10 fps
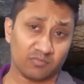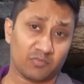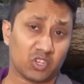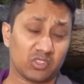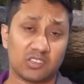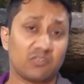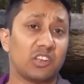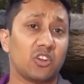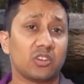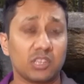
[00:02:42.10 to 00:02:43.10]
because it will
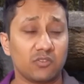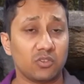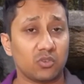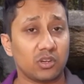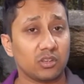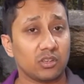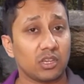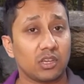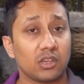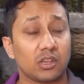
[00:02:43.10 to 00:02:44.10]
not give you a
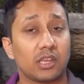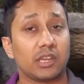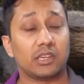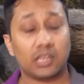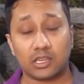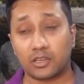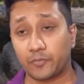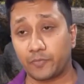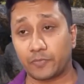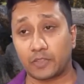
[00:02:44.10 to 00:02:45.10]
correct data.
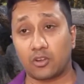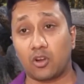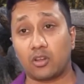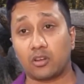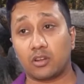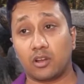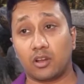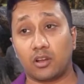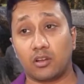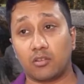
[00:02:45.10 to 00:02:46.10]

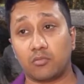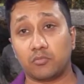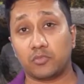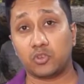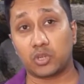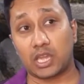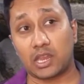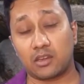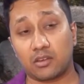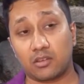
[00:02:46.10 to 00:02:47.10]
Or you
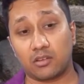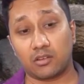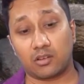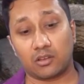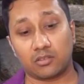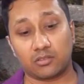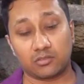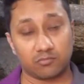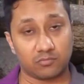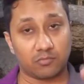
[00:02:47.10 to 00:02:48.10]
can
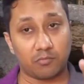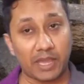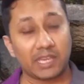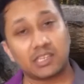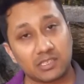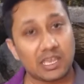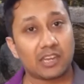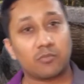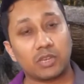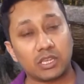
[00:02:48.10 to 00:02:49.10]
minus
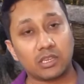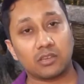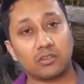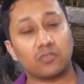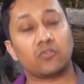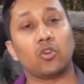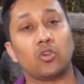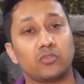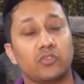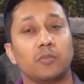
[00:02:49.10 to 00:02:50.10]
that many
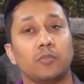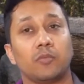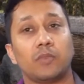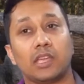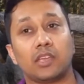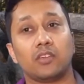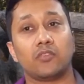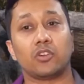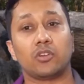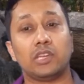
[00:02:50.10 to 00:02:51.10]
floors from them. Like if
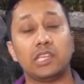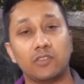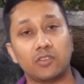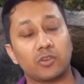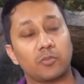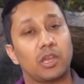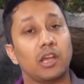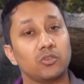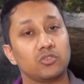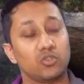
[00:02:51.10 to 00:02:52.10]
you're leaving from your
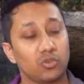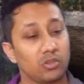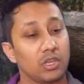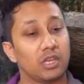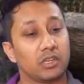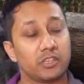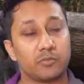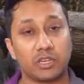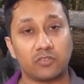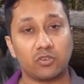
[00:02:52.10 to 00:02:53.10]
house, you know this
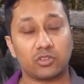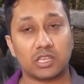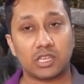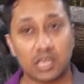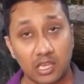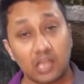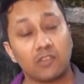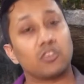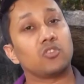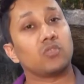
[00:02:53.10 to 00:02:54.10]
many floors are there.
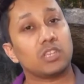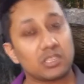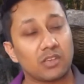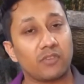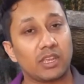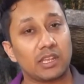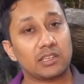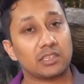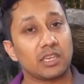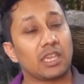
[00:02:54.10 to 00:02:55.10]
When you reach somewhere
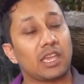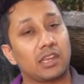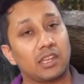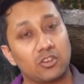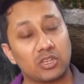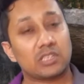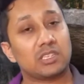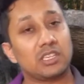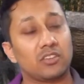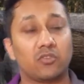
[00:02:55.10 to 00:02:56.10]
else, and then you can
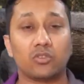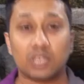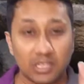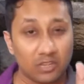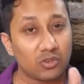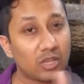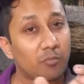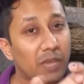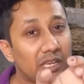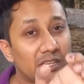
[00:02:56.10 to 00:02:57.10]
see the floors, and then you can
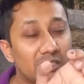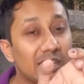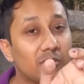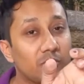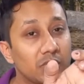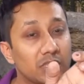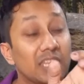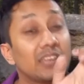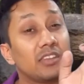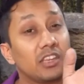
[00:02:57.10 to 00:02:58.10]
minus that much,
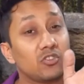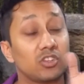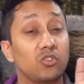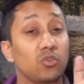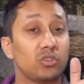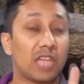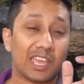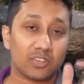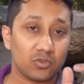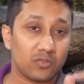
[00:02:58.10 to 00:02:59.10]
and then you can know the
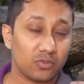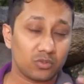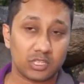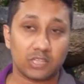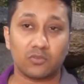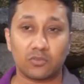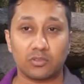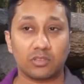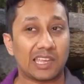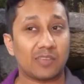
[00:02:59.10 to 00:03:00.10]
actual floors that you
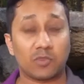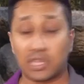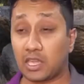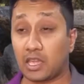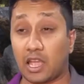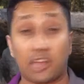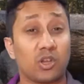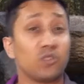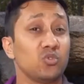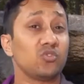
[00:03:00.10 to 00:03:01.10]
climbed. I don't know
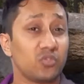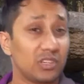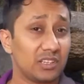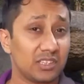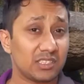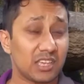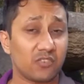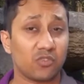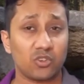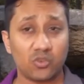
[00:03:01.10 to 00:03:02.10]
how useful
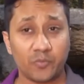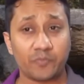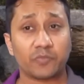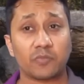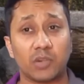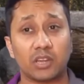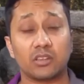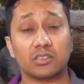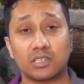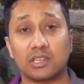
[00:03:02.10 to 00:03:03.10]
that for you, but
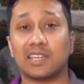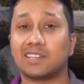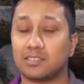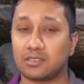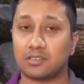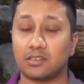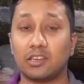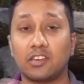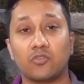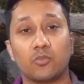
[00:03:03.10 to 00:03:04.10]
still that's an
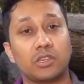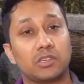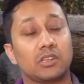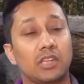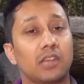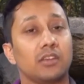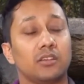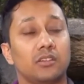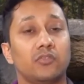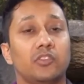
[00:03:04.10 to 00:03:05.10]
information that
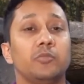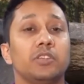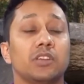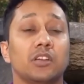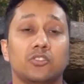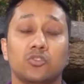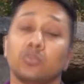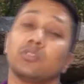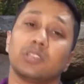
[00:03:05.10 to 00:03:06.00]
the Fitbit Charge 2